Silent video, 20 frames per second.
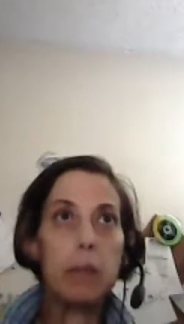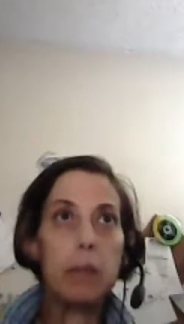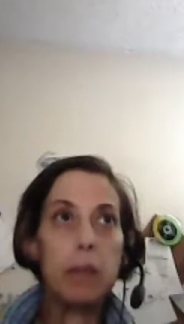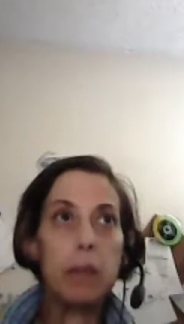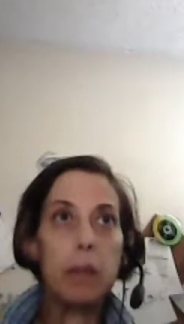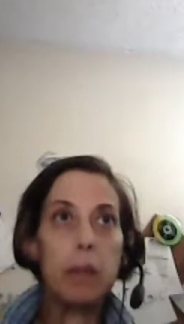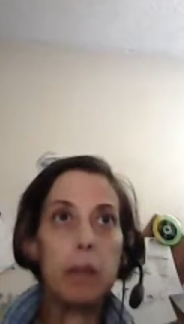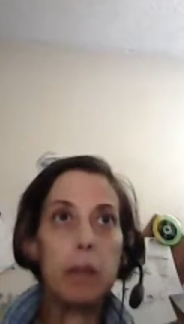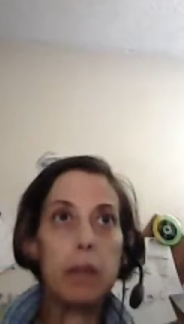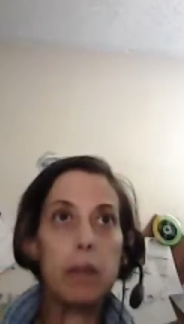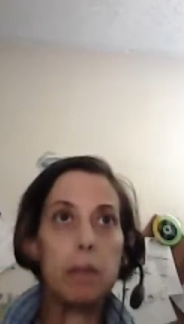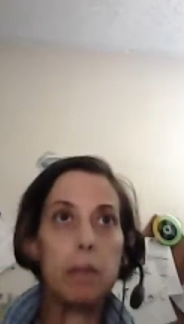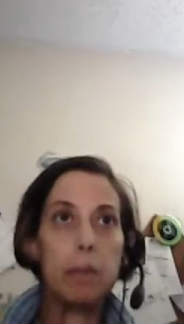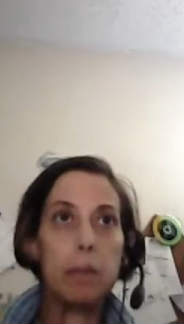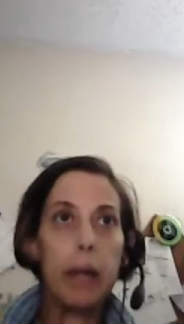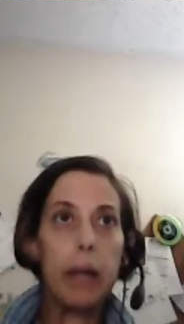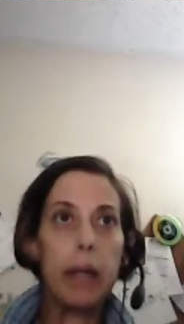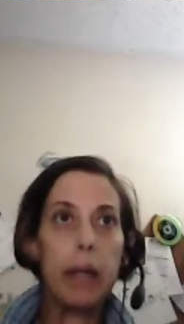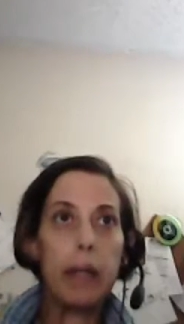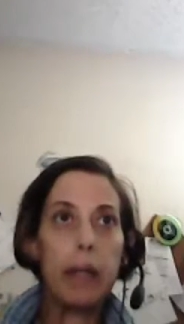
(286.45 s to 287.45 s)
He really was a
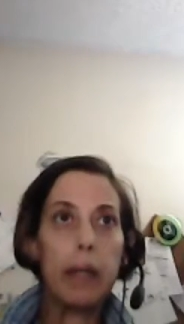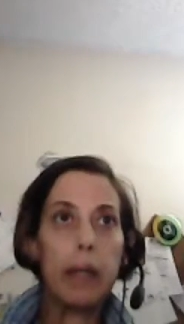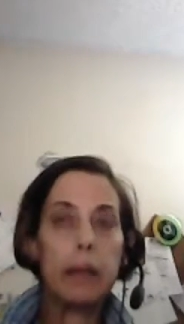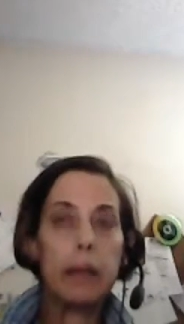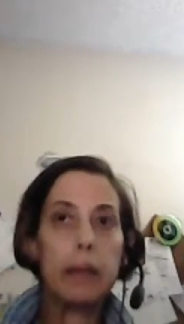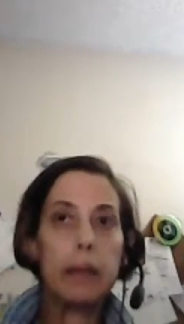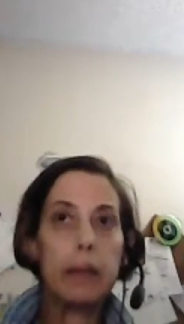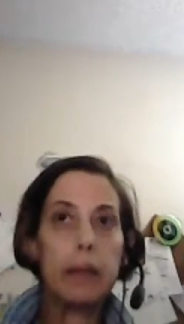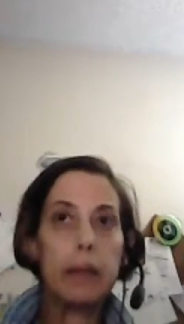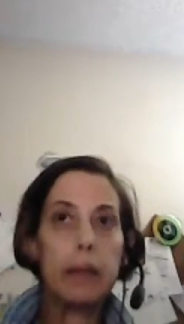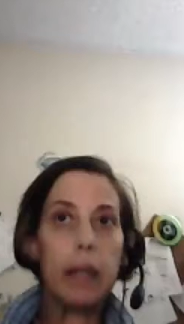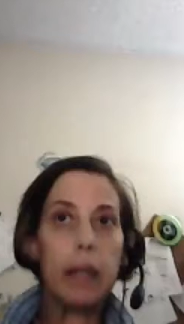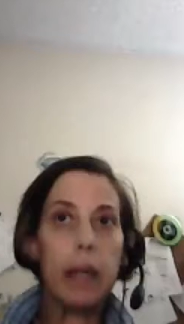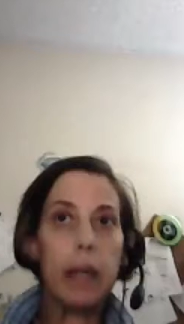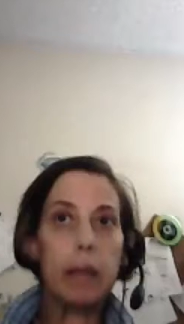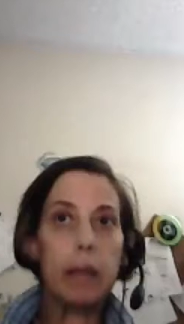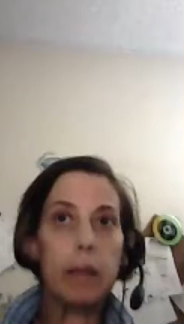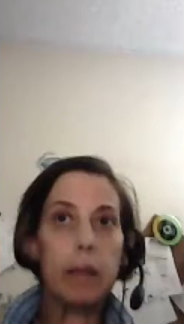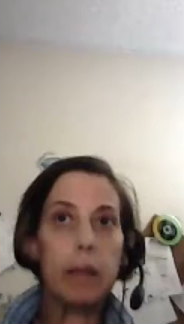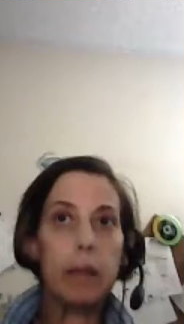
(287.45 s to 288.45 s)
pilot.
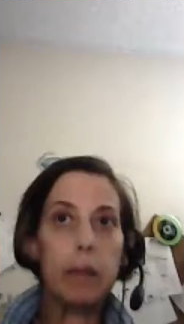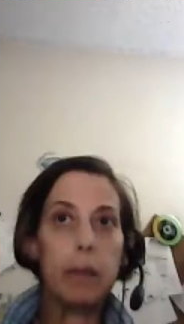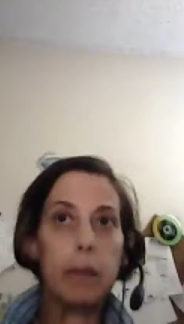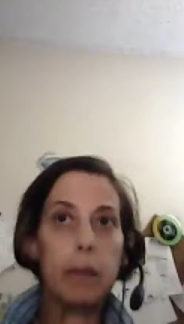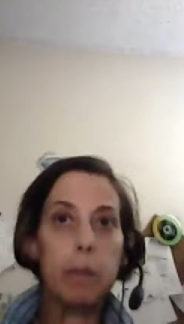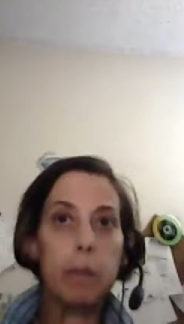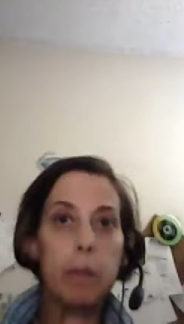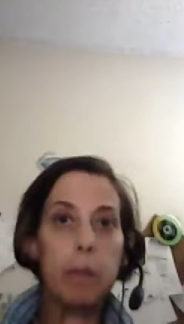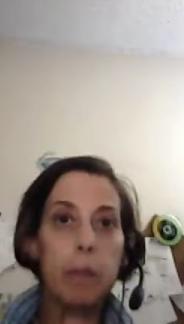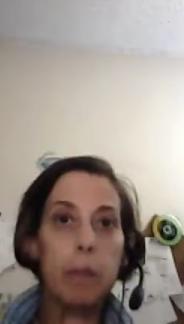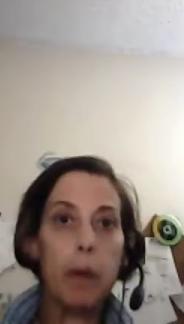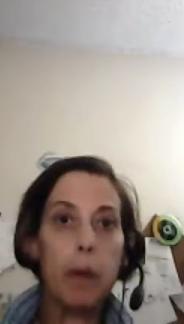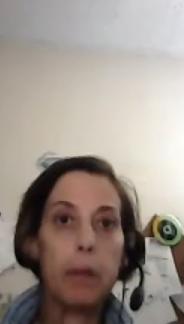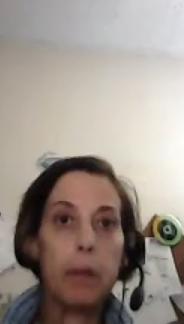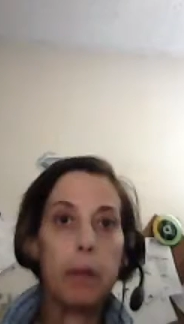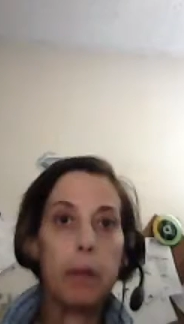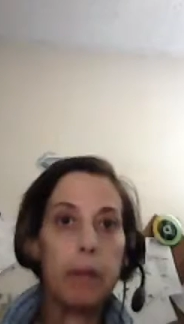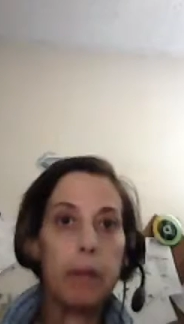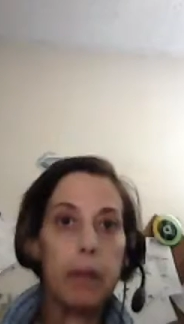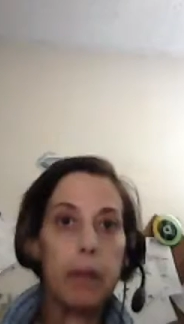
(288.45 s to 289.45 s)
We
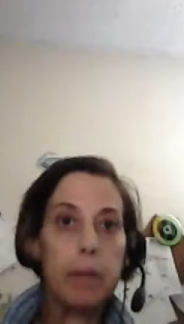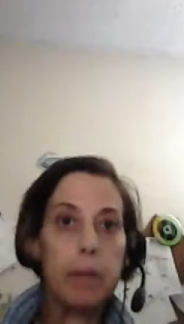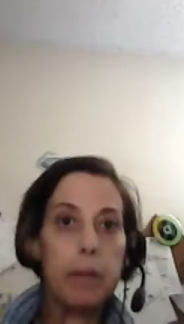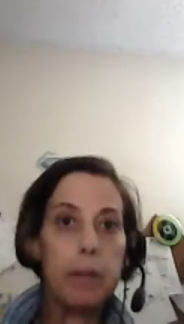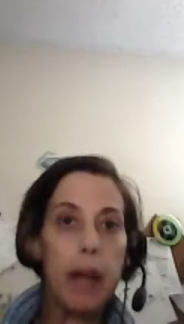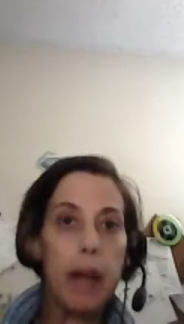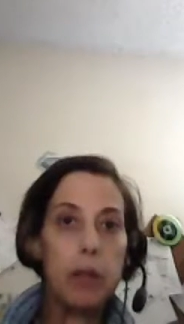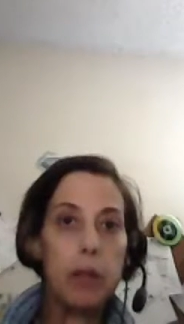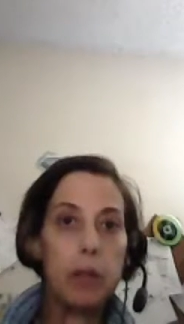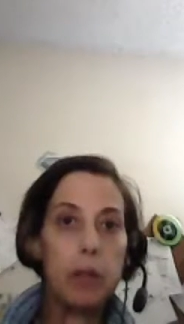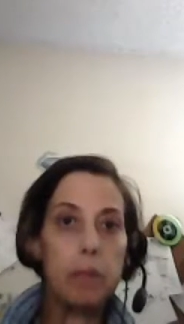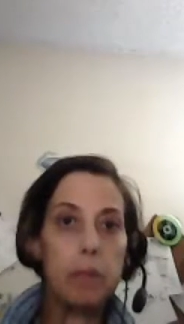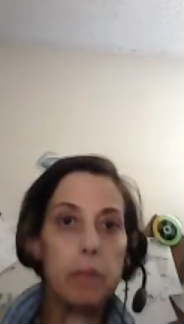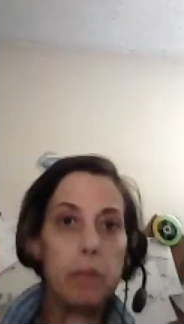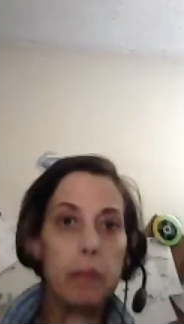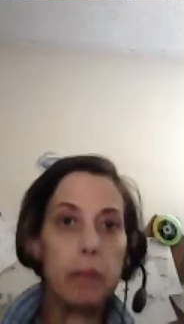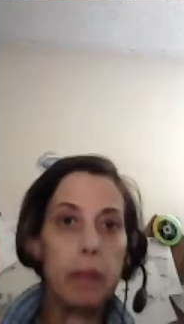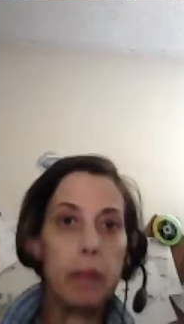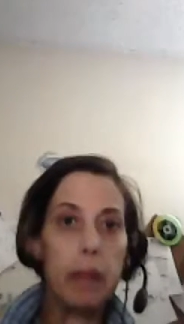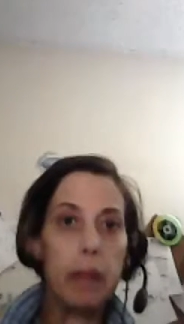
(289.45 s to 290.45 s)
both have this passion
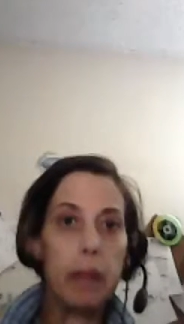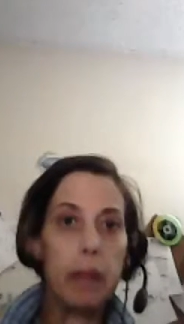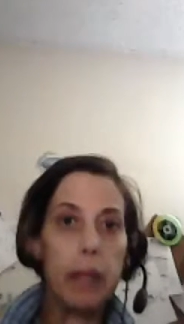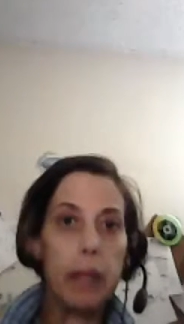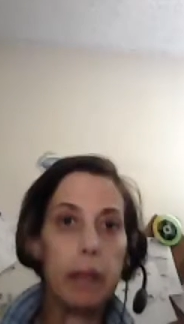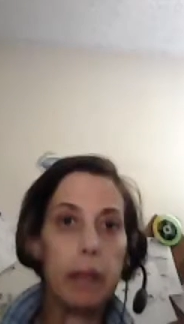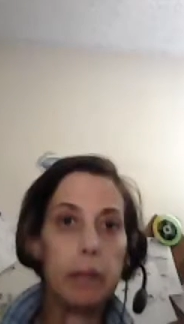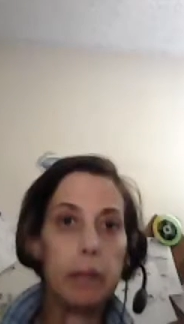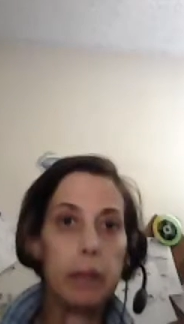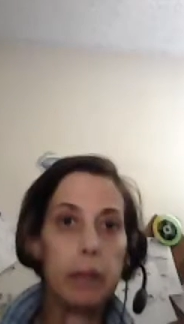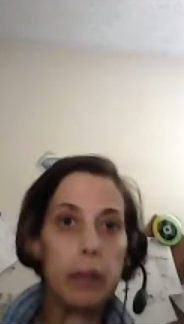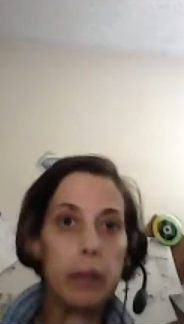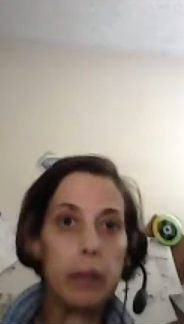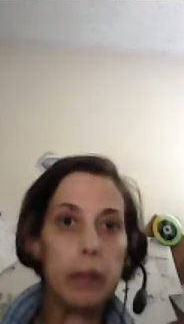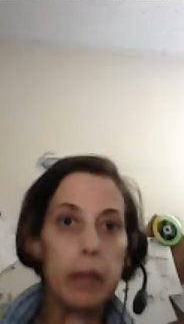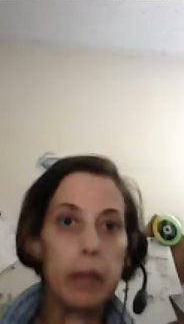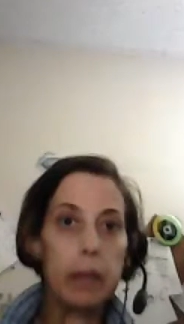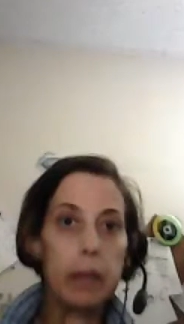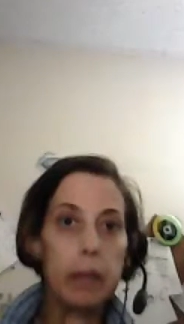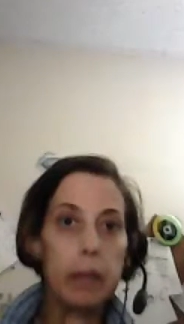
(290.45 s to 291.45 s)
for flying and
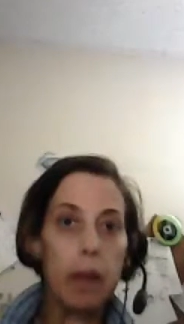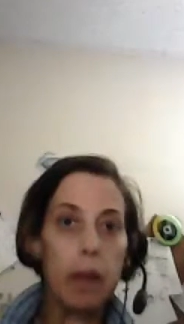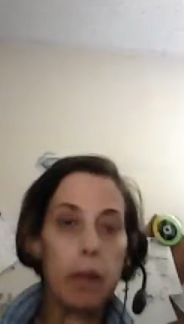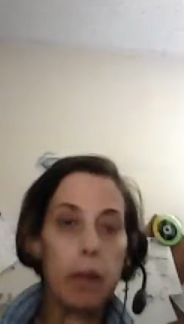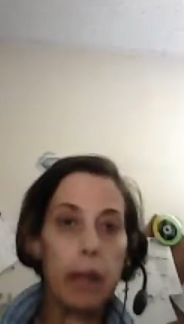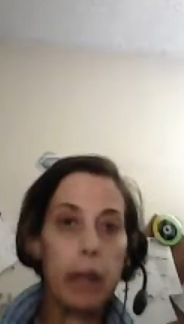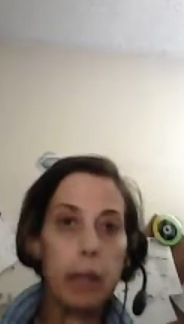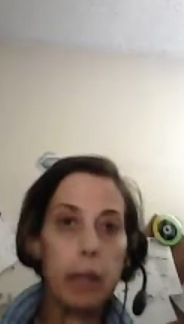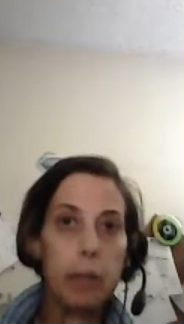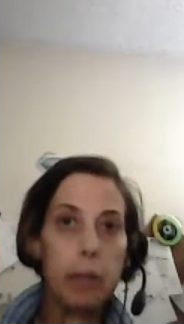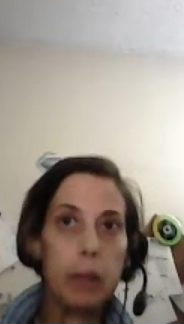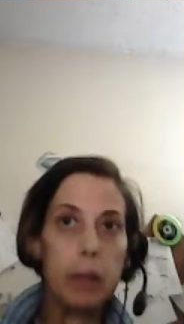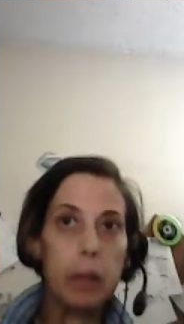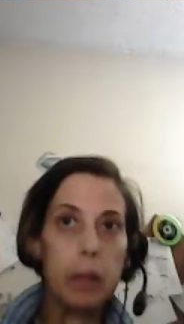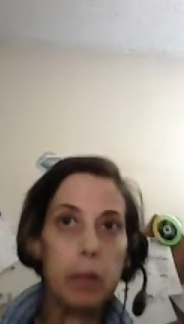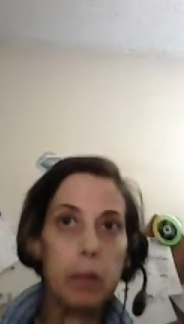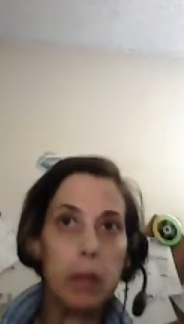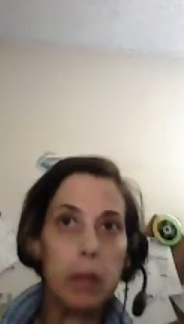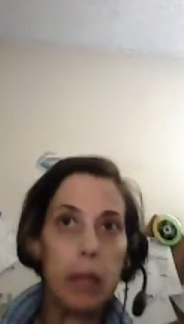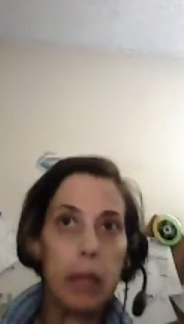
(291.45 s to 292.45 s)
for going up
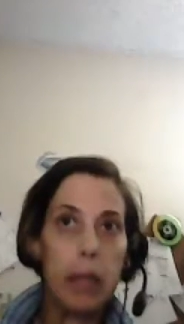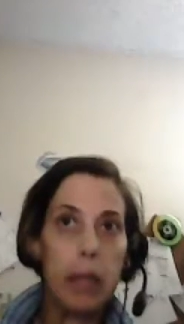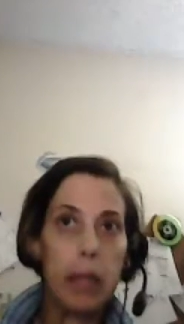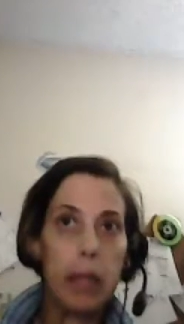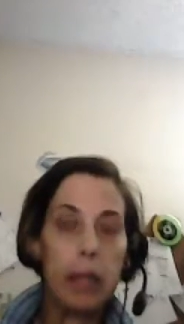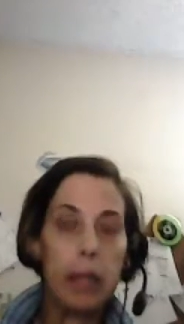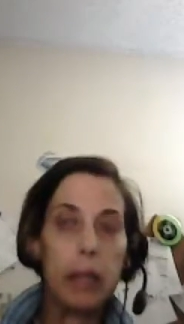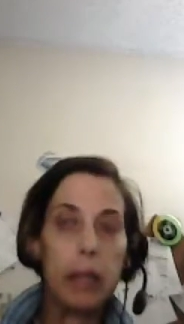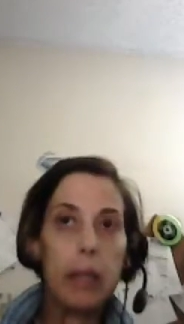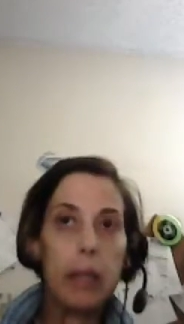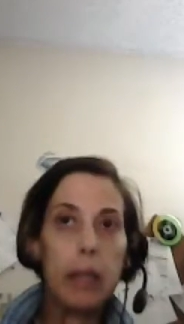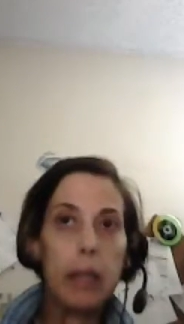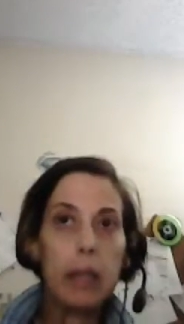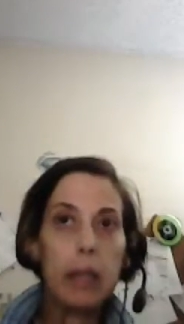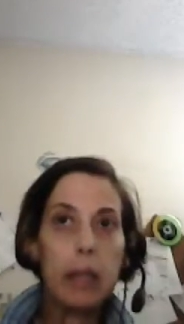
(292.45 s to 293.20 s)
really, really high.